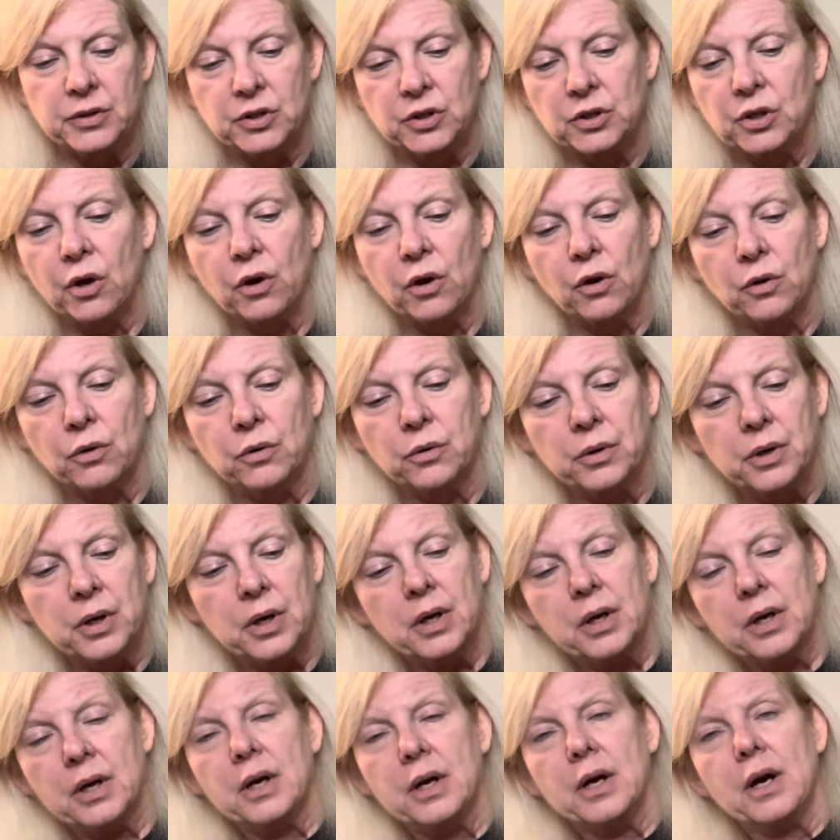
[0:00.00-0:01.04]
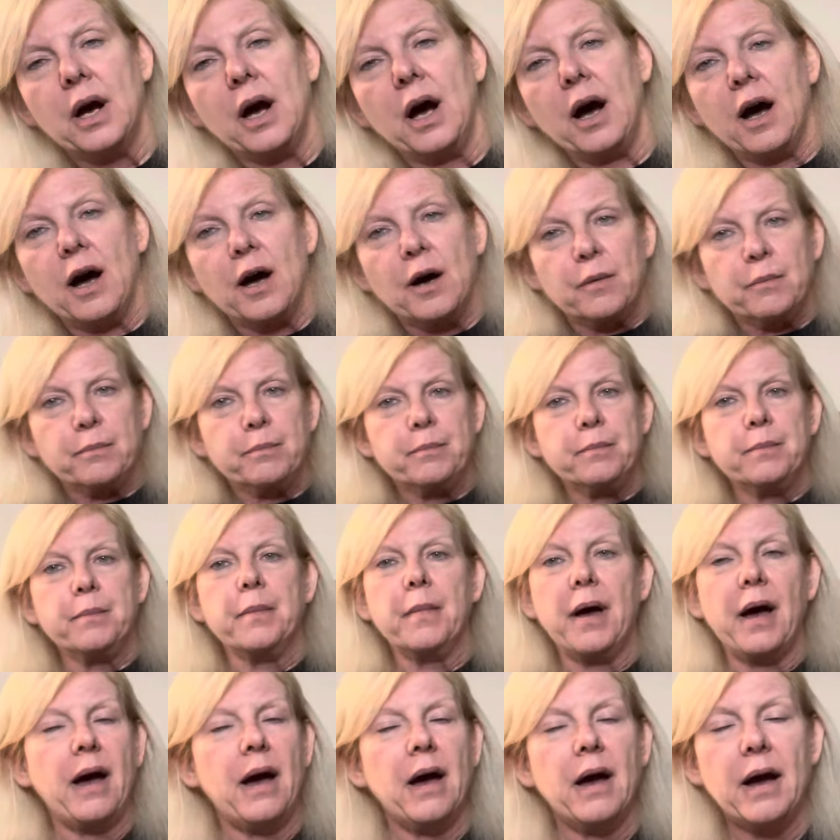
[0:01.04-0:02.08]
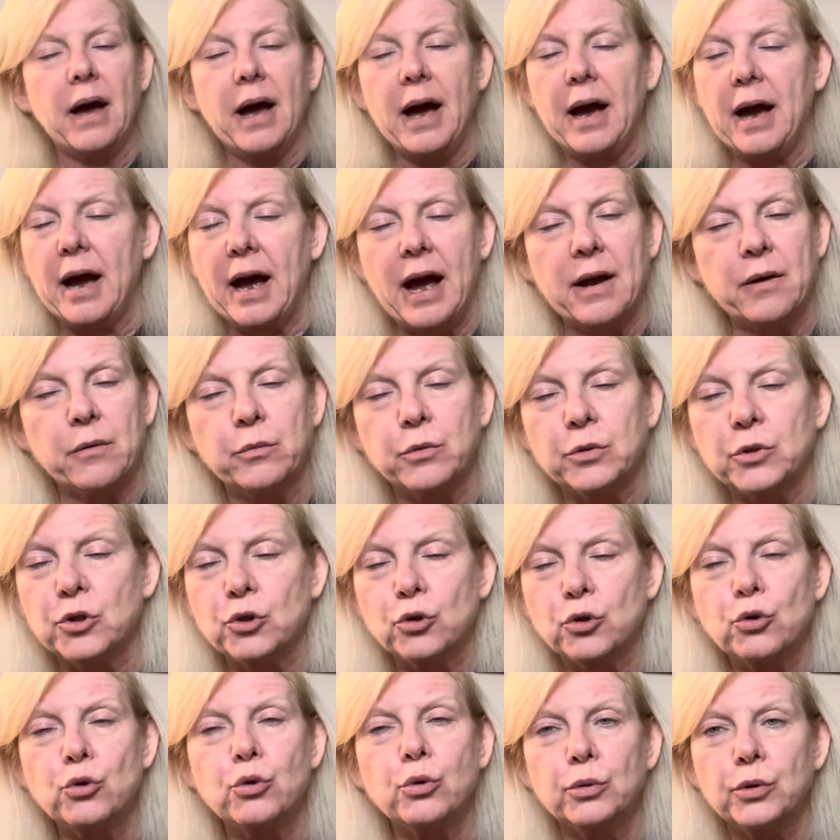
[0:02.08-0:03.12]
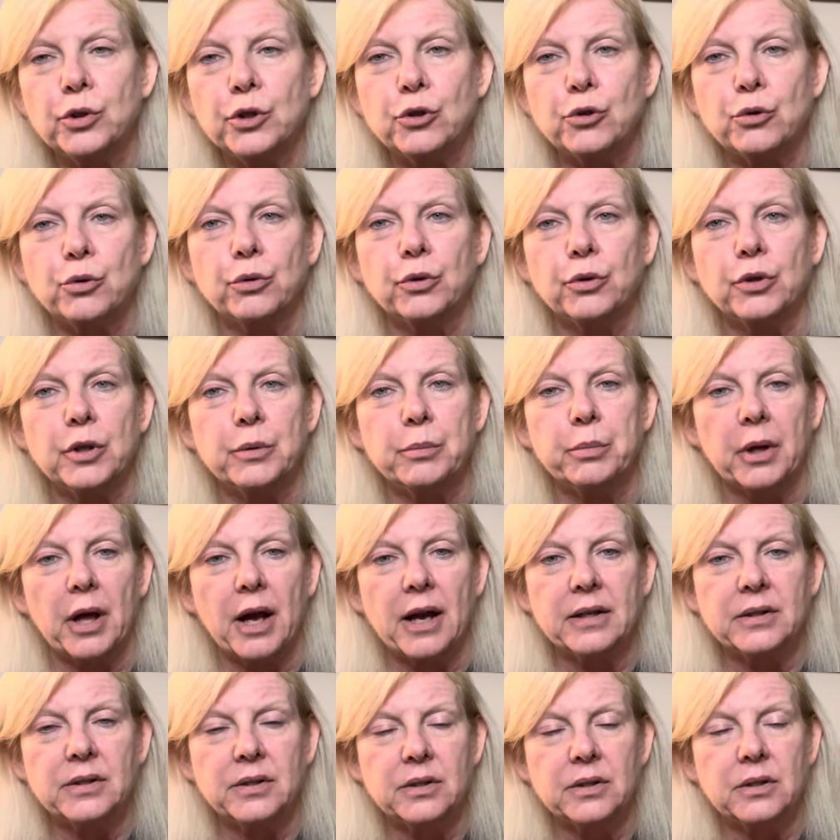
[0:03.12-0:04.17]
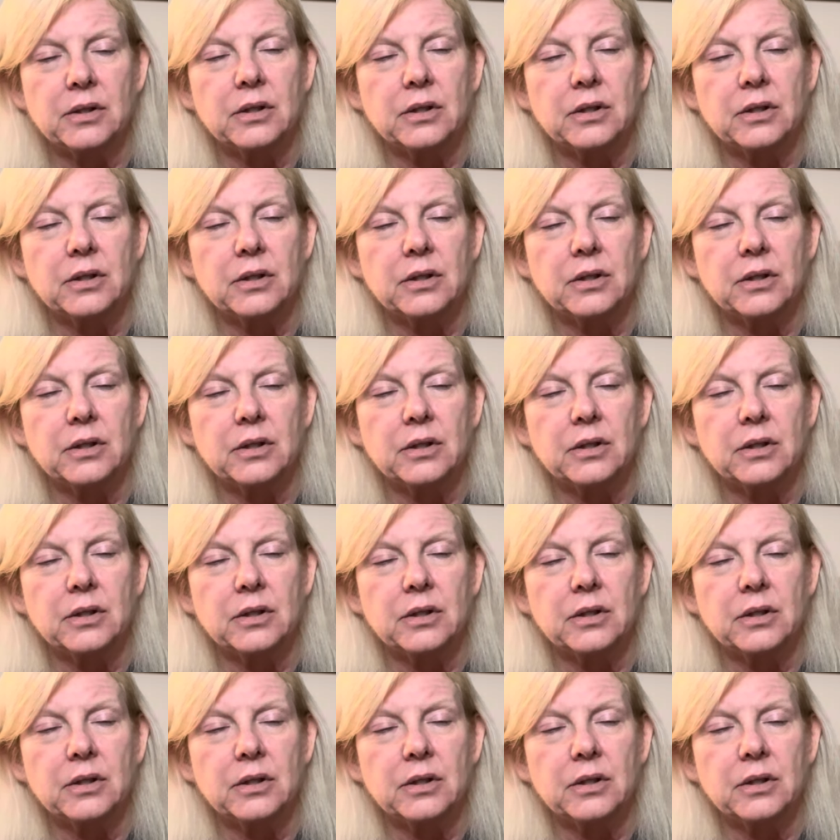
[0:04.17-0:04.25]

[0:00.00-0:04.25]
So um, I, I was truly, truly blessed.